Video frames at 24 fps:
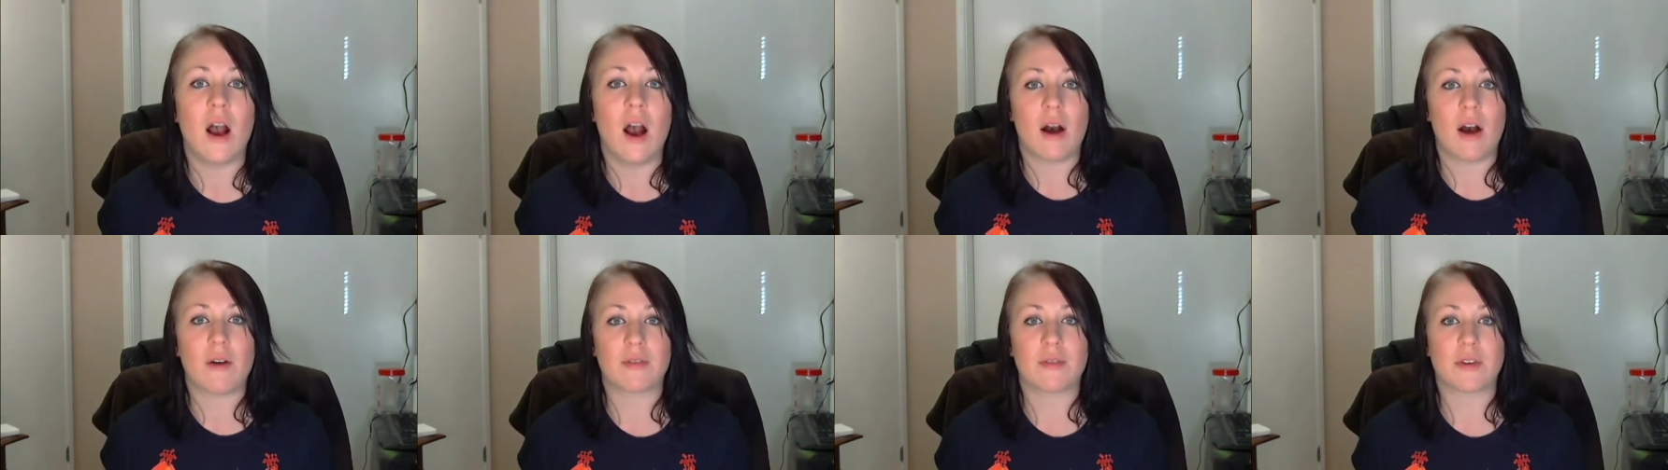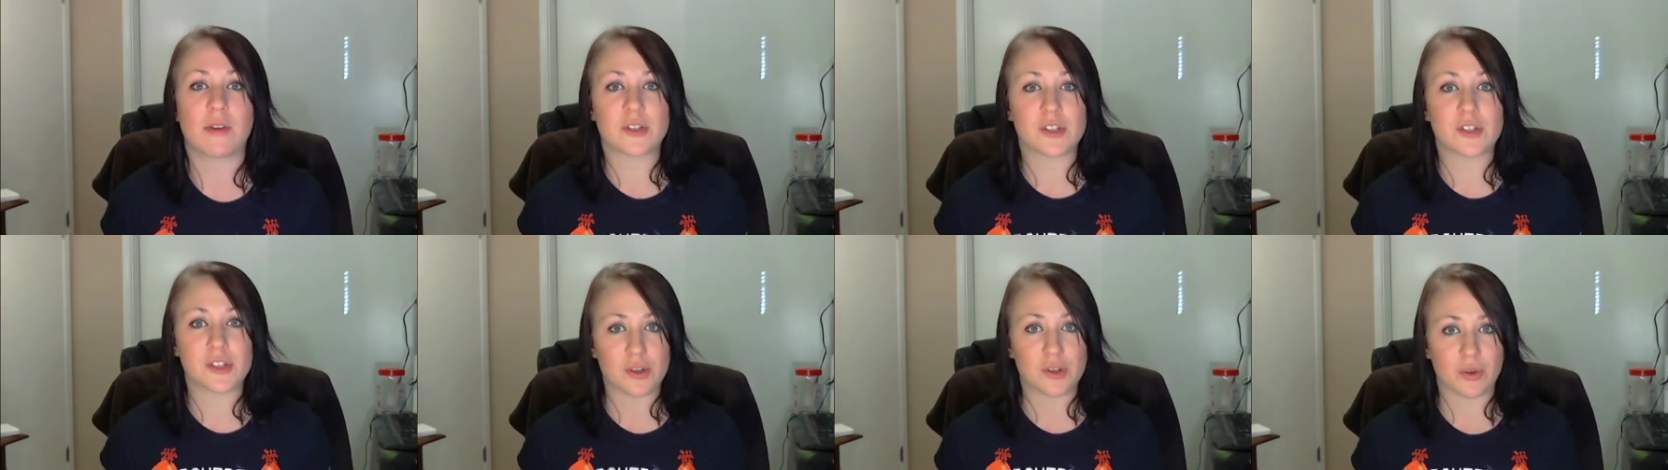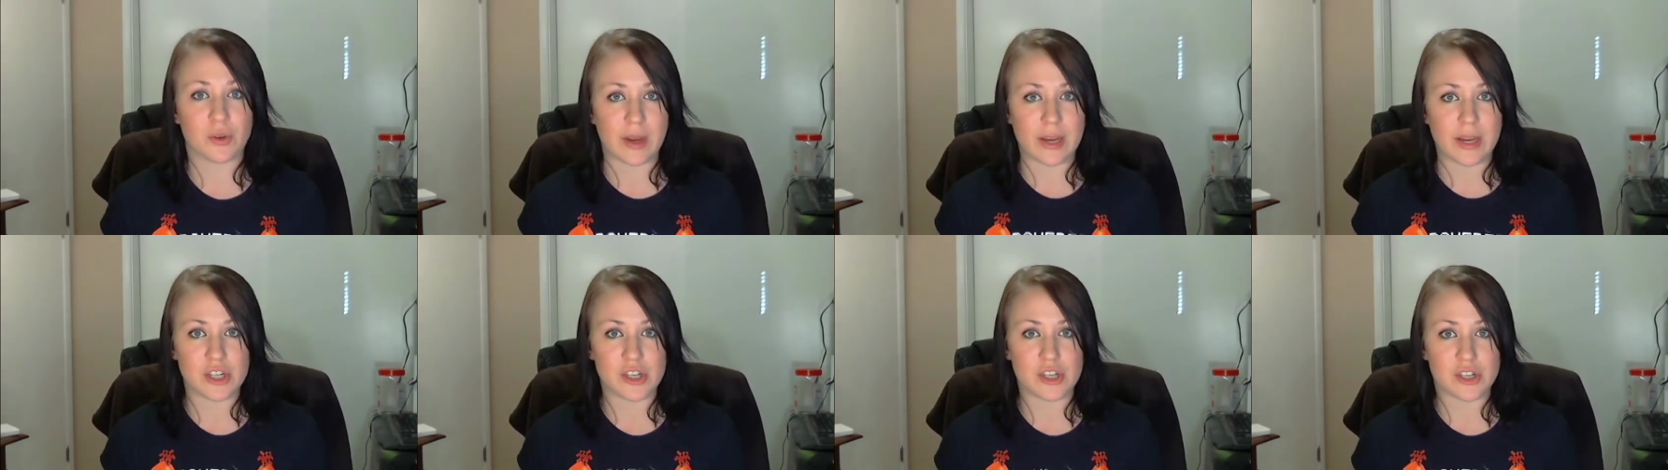of their
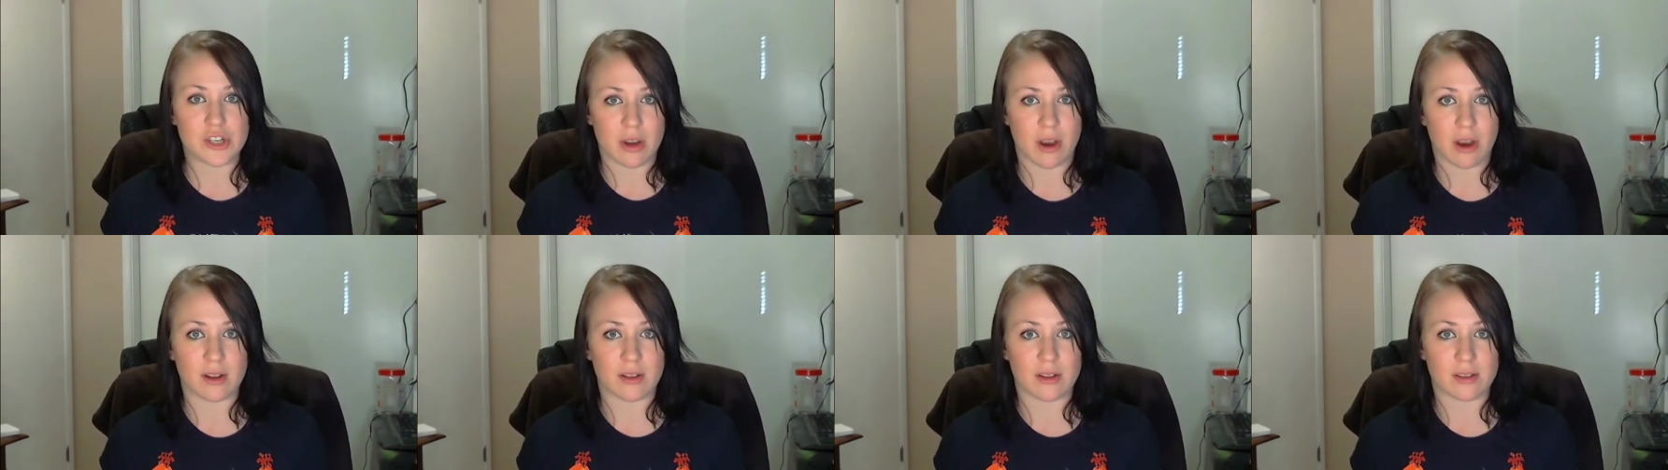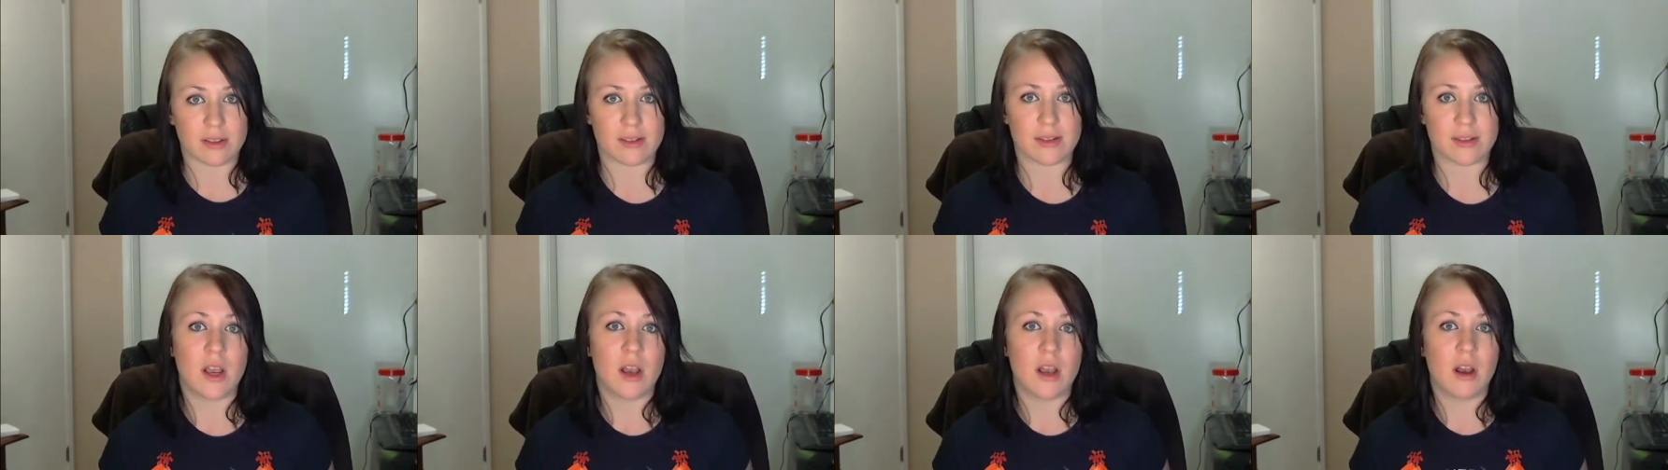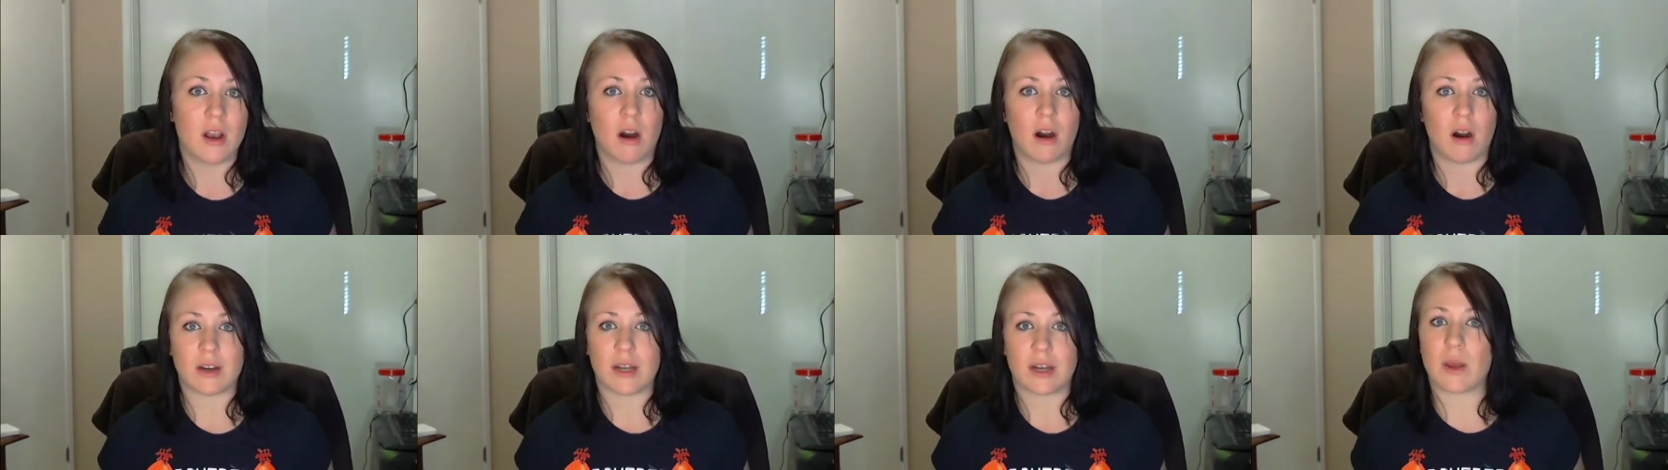screenshots
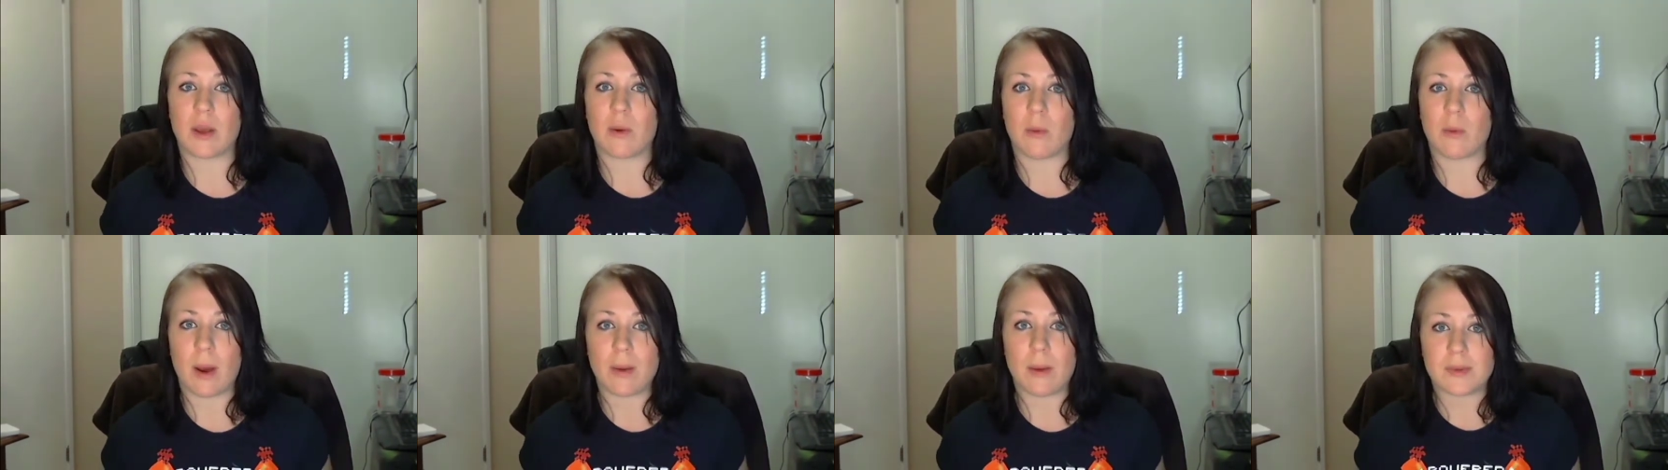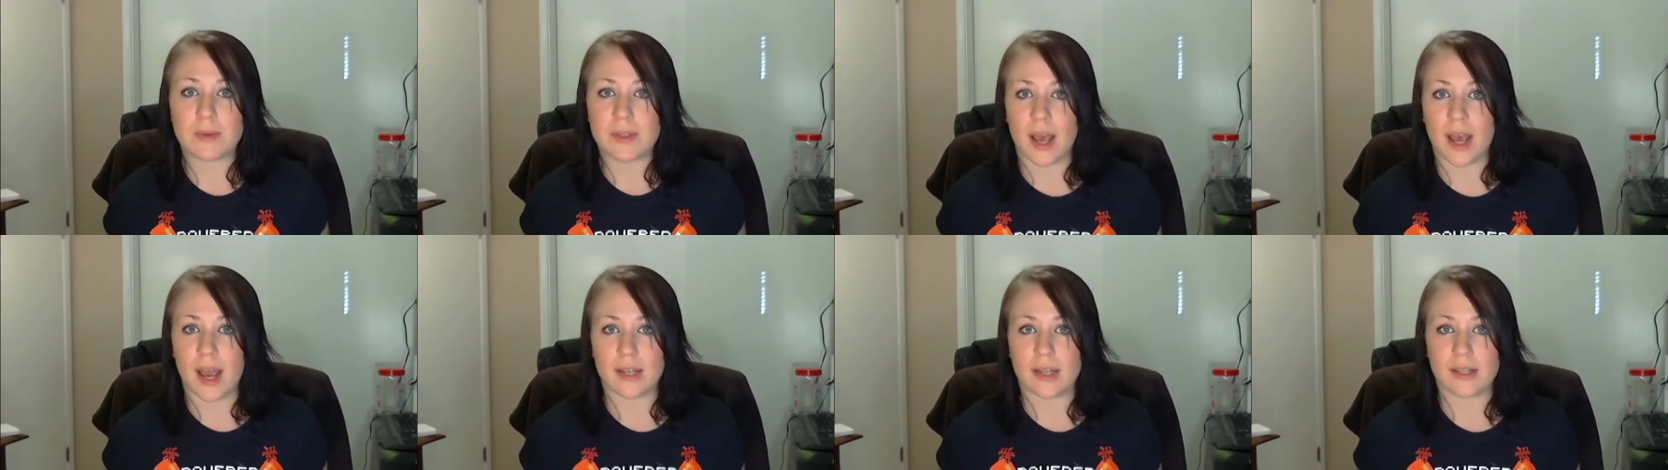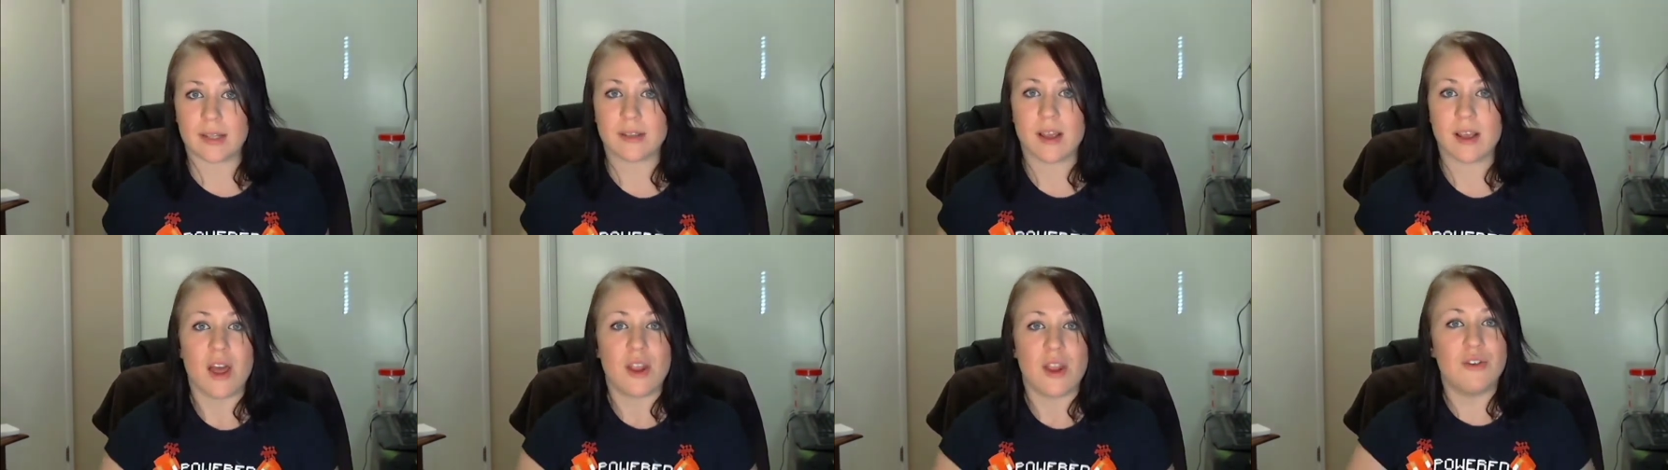on any
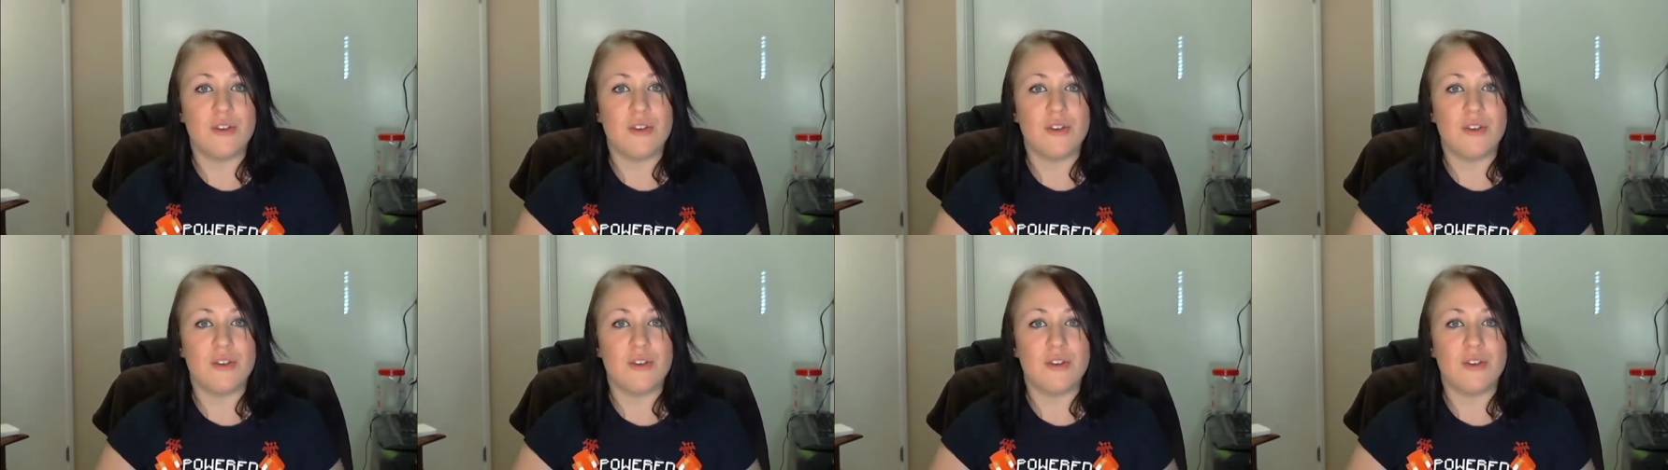websites.